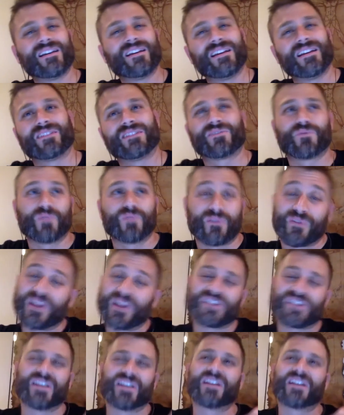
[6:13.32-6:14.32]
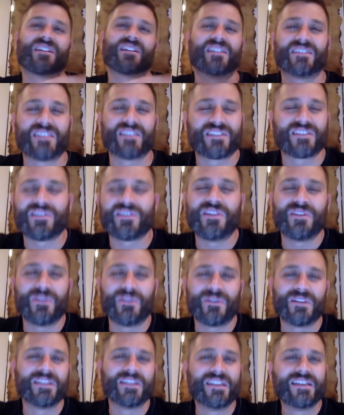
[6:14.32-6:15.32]
it's refreshing because it's
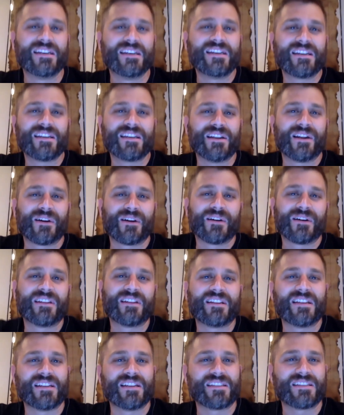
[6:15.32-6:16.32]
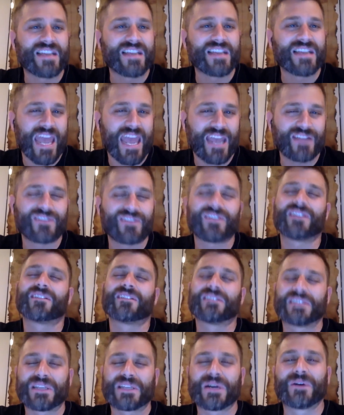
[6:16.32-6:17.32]
new and, you know, and it's engaging.
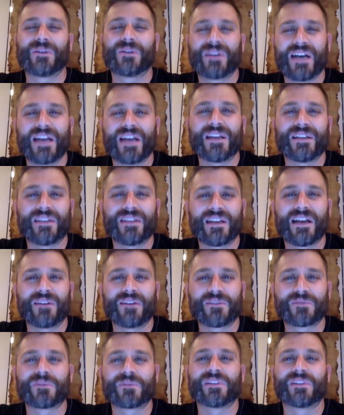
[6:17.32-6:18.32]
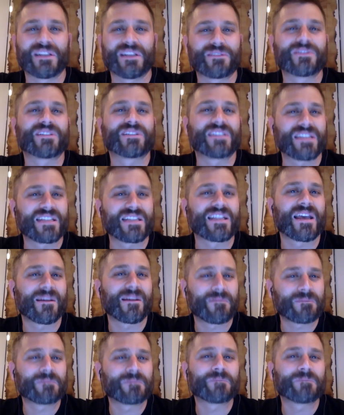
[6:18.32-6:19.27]
So I, I was really interested in that.